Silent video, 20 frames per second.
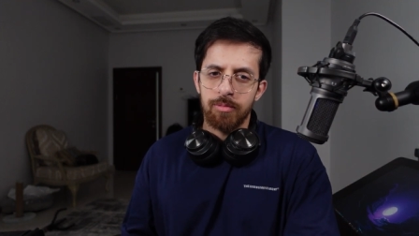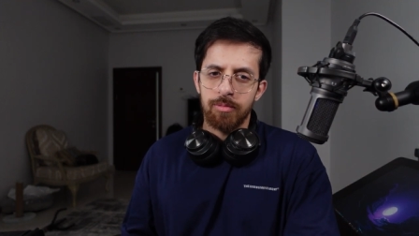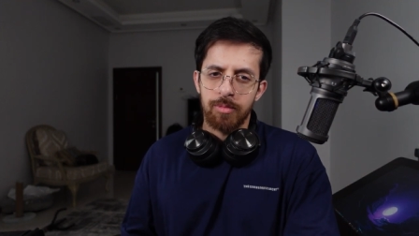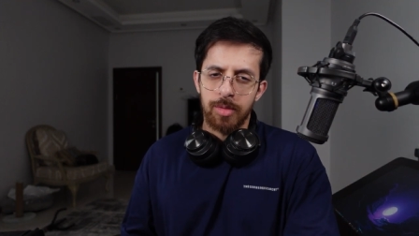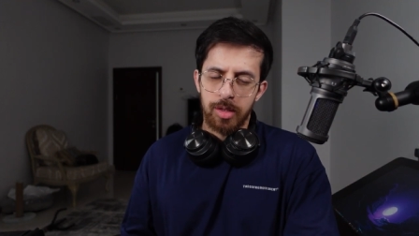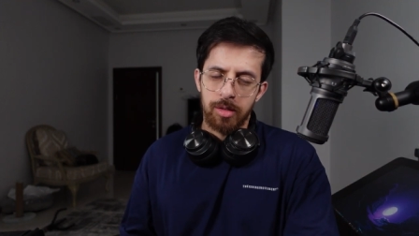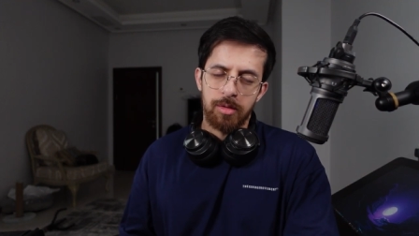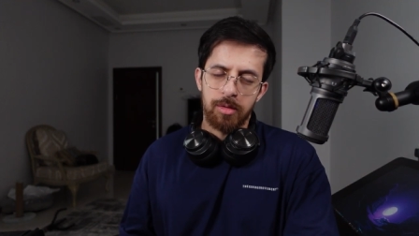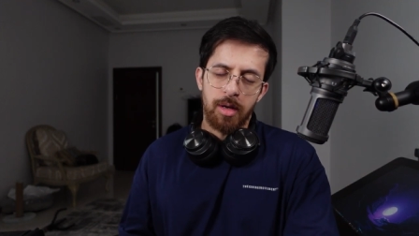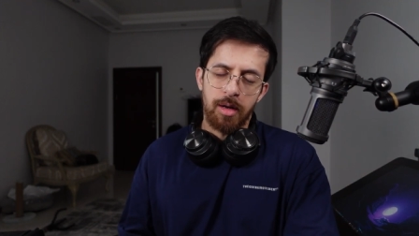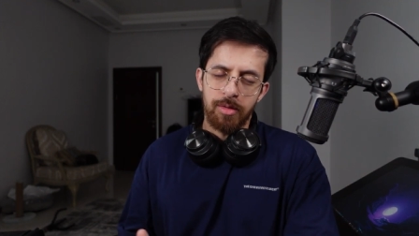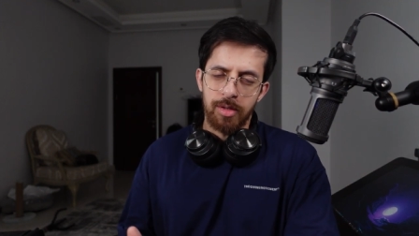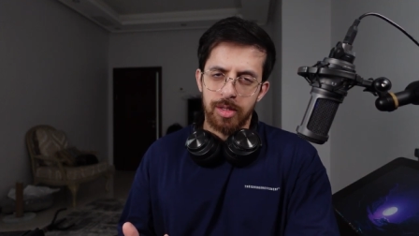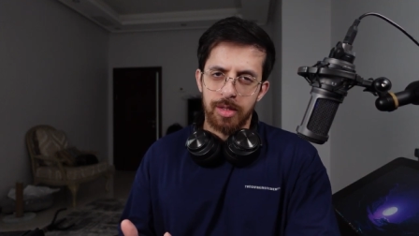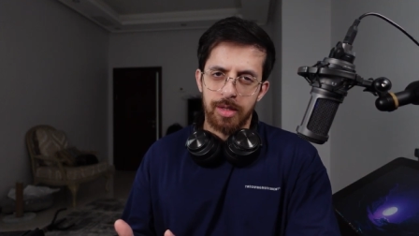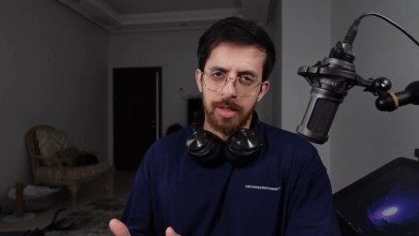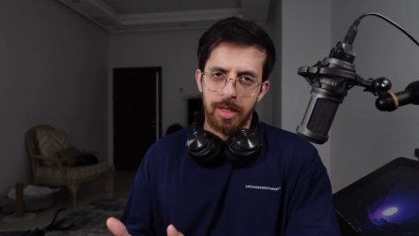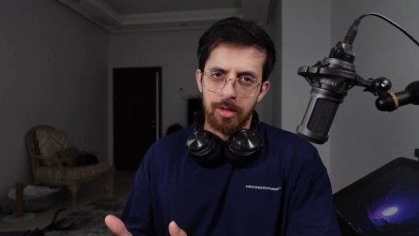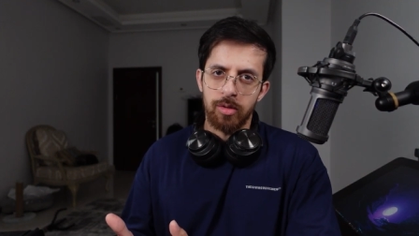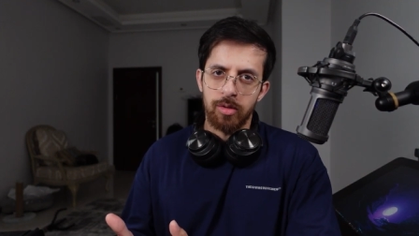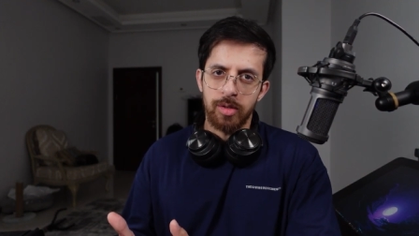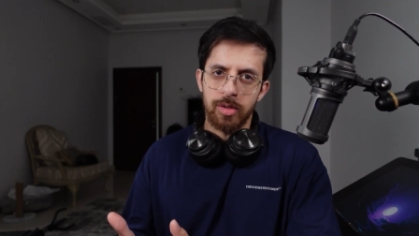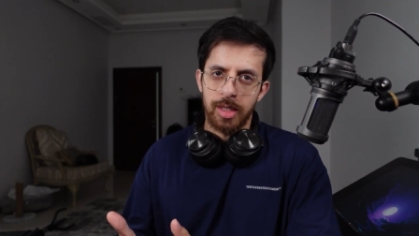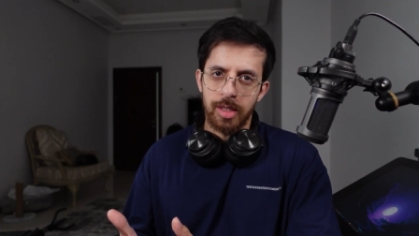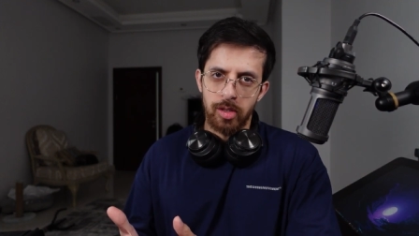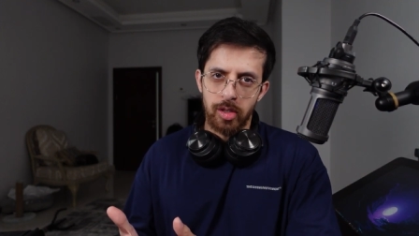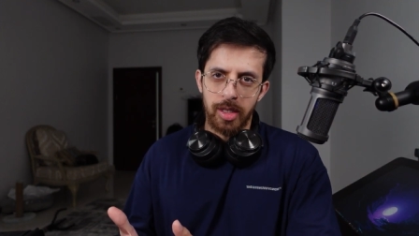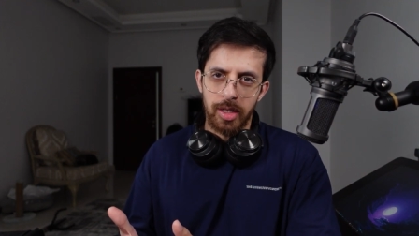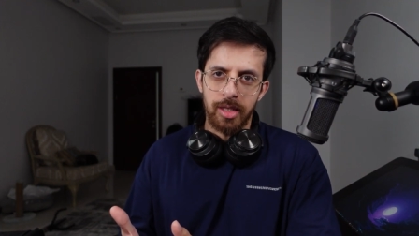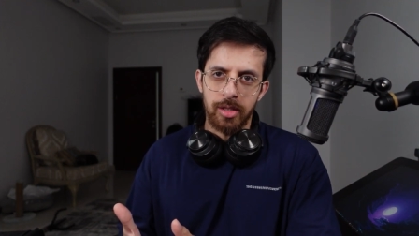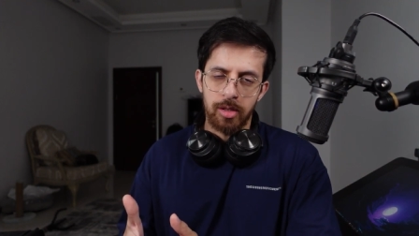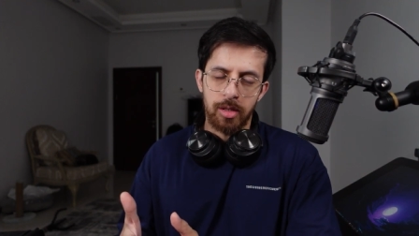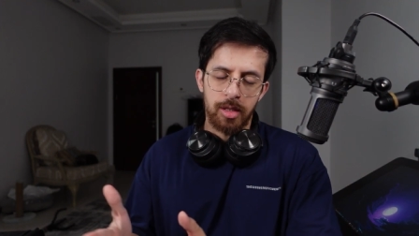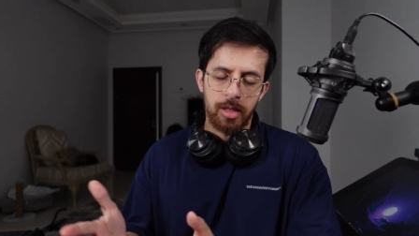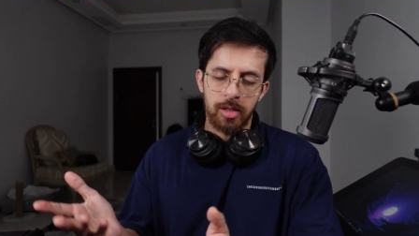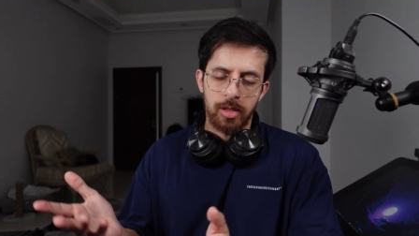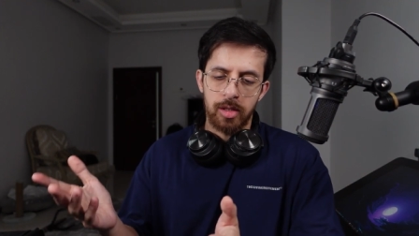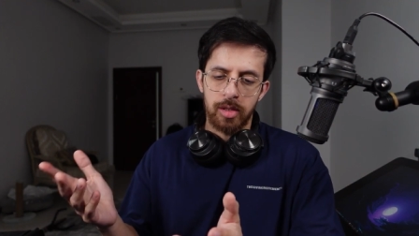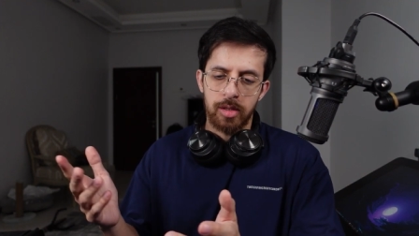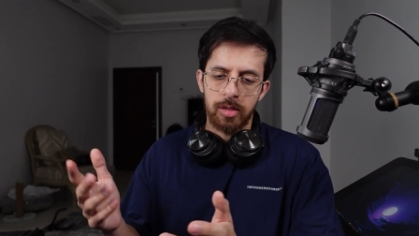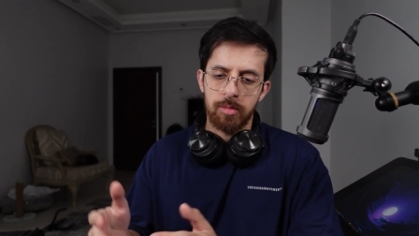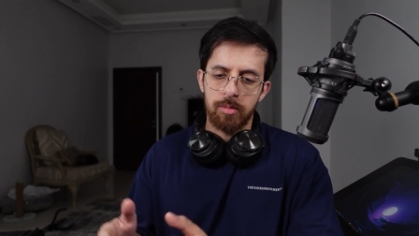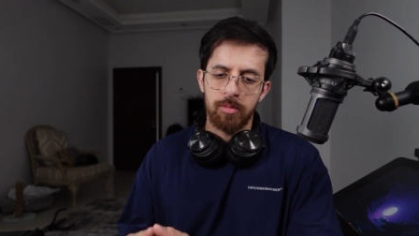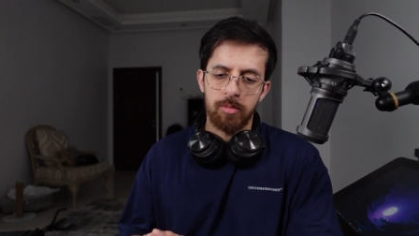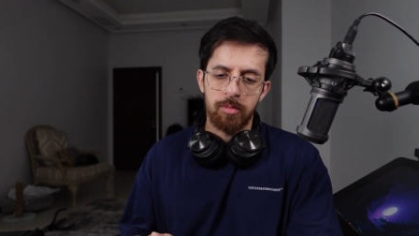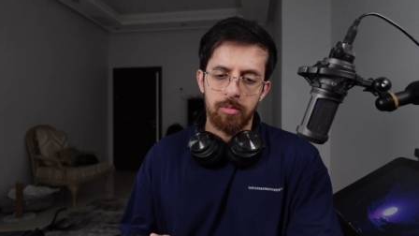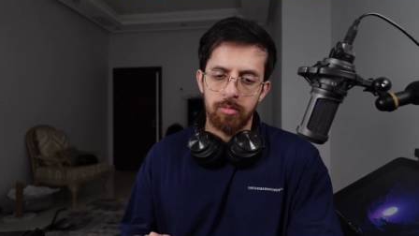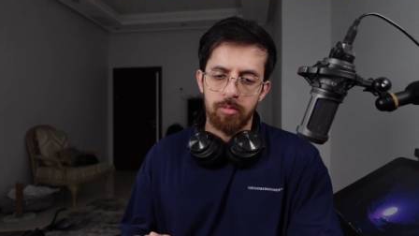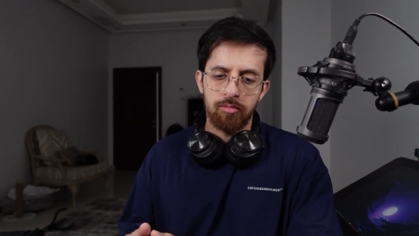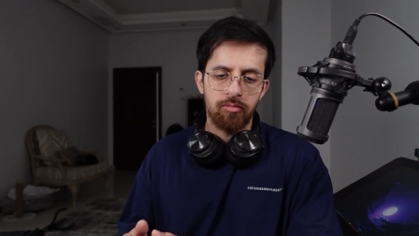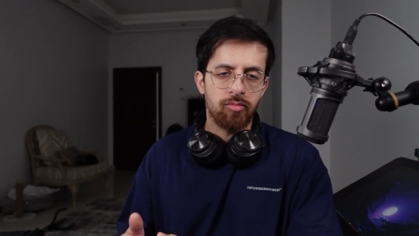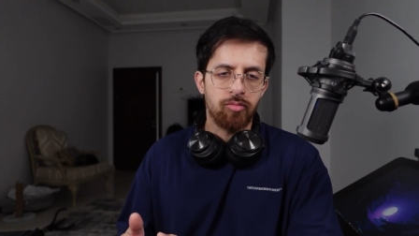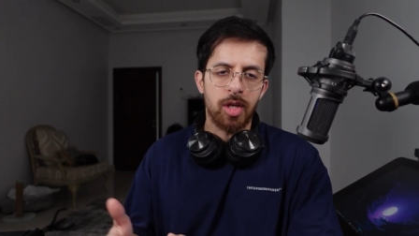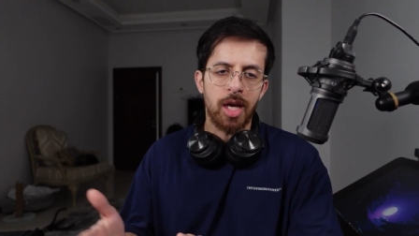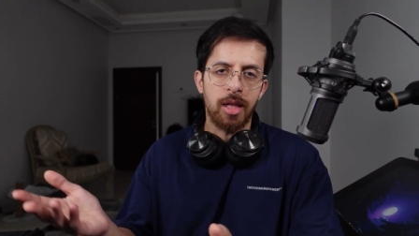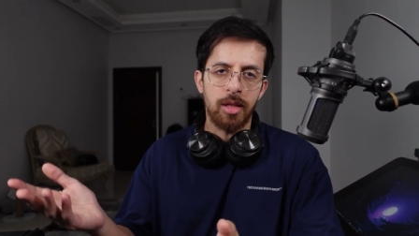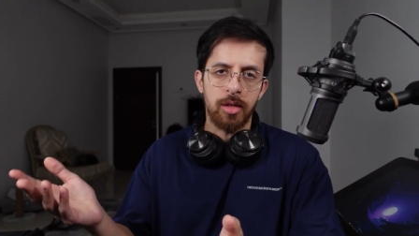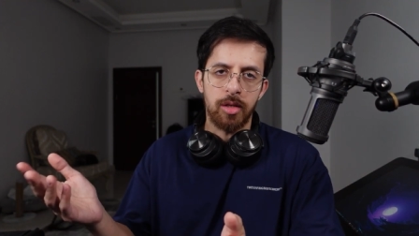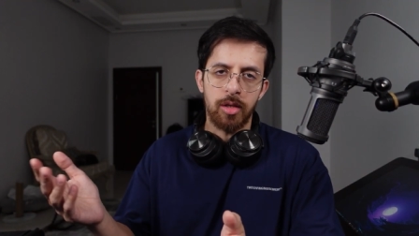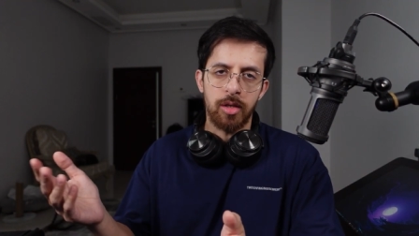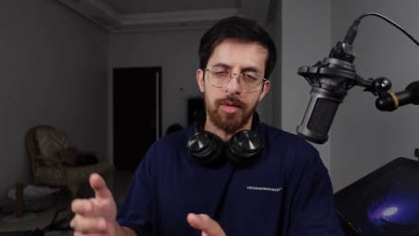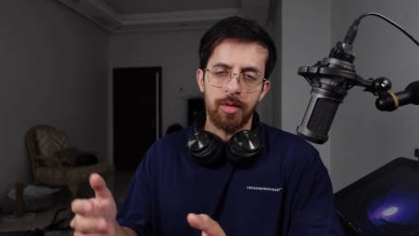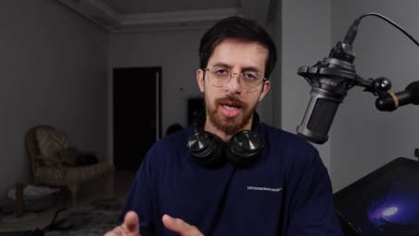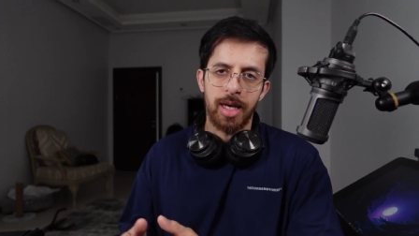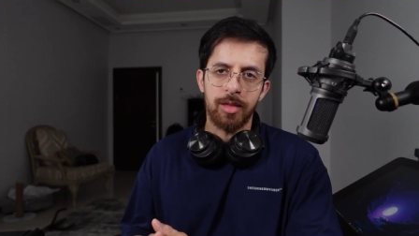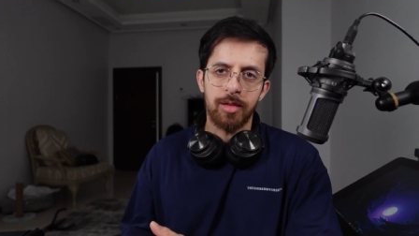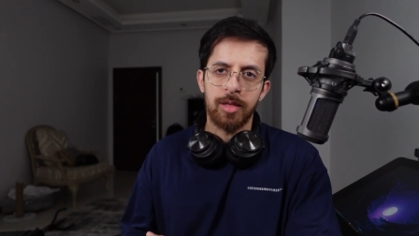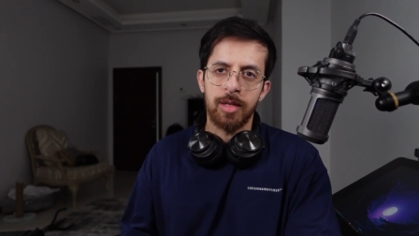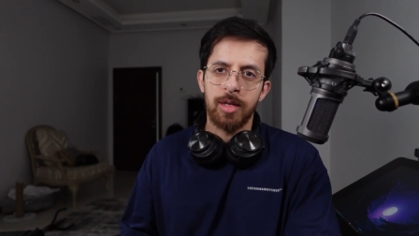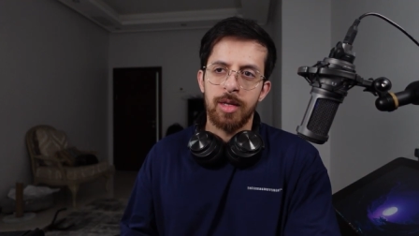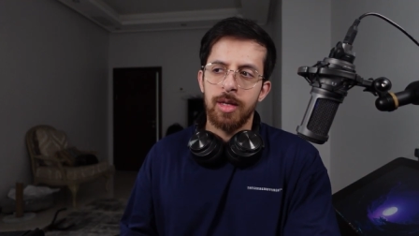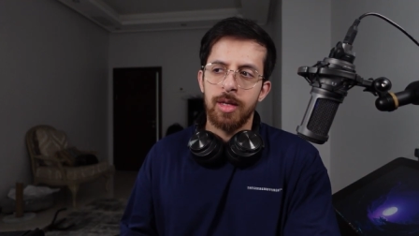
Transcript: But obviously they don't say change it. They just tell you that.